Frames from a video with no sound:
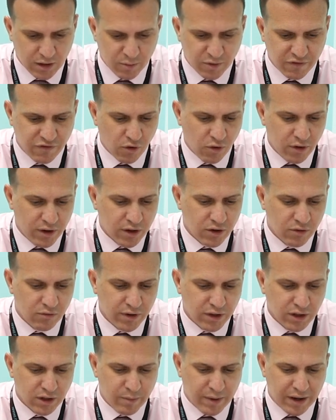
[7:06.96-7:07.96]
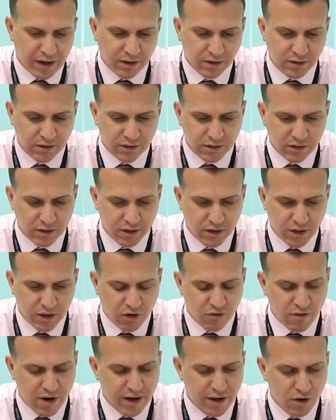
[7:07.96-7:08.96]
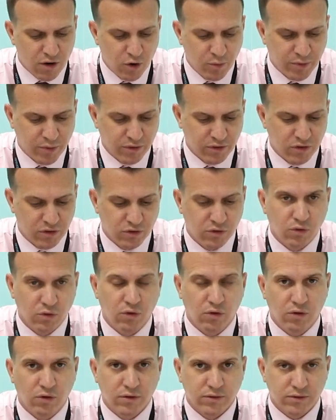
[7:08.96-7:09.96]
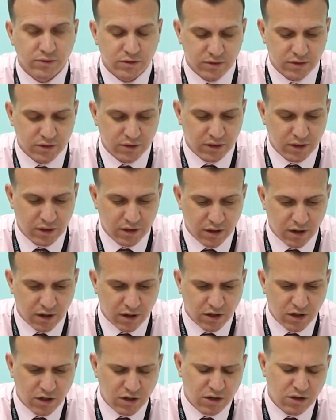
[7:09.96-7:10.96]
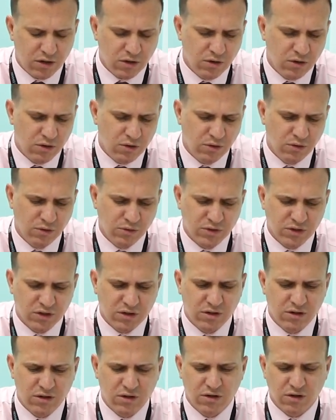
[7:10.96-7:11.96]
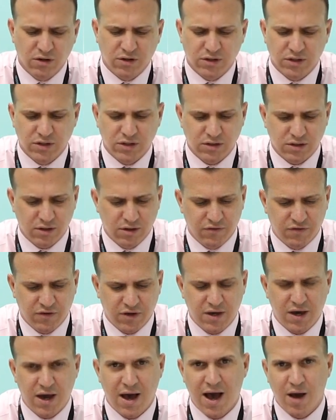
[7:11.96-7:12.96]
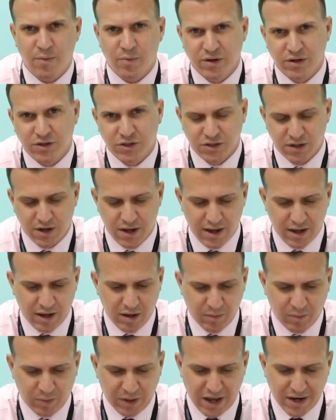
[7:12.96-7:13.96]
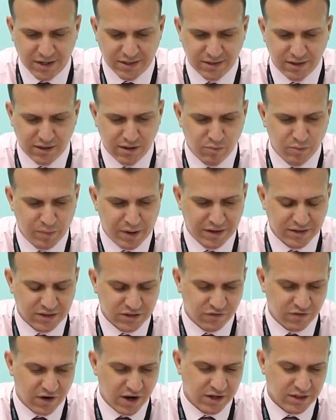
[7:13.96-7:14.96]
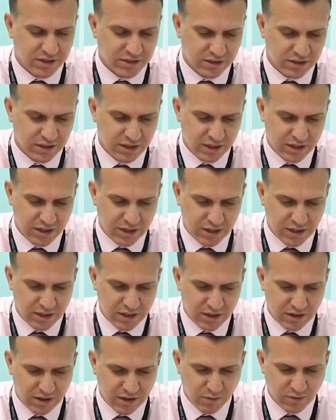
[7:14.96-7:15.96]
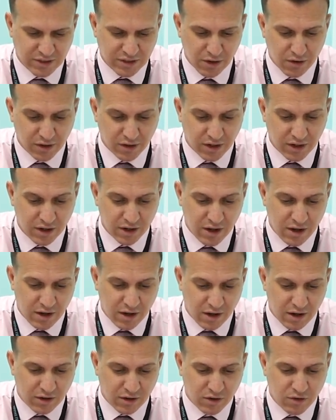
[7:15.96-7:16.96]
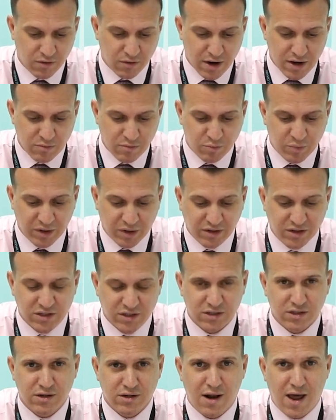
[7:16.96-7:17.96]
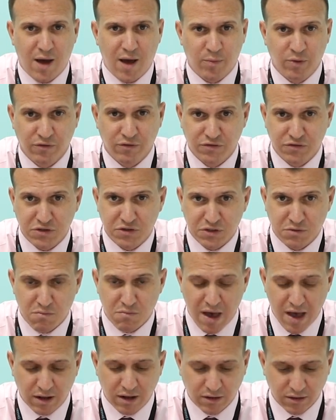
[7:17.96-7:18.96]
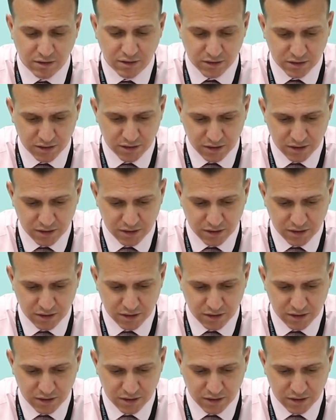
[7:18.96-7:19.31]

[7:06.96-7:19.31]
Before he could ring the bell, Granny opened the door. A huge gust of cabbage blasted in Ben's face. It was like a great big slap of smell.